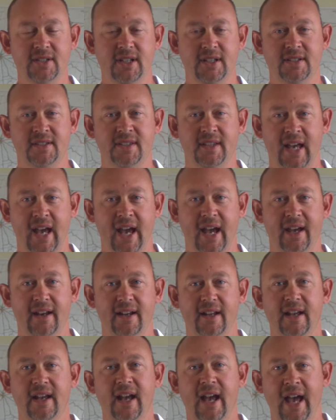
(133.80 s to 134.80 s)
just that
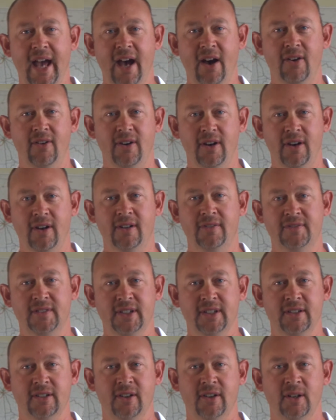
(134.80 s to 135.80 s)
how
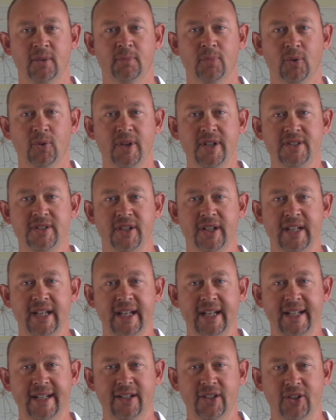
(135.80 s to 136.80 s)
often our employees are
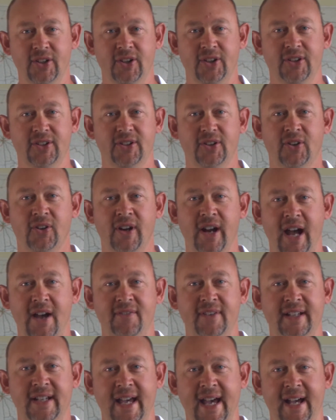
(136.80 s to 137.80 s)
getting hurt or
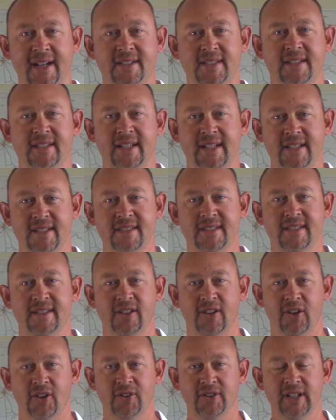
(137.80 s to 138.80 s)
having accidents in
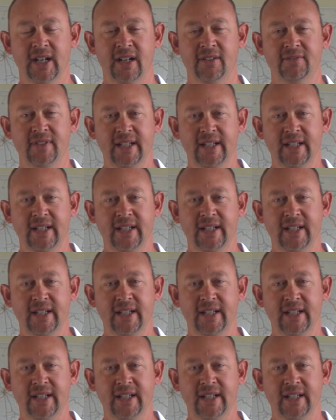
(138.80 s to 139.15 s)
their ODOT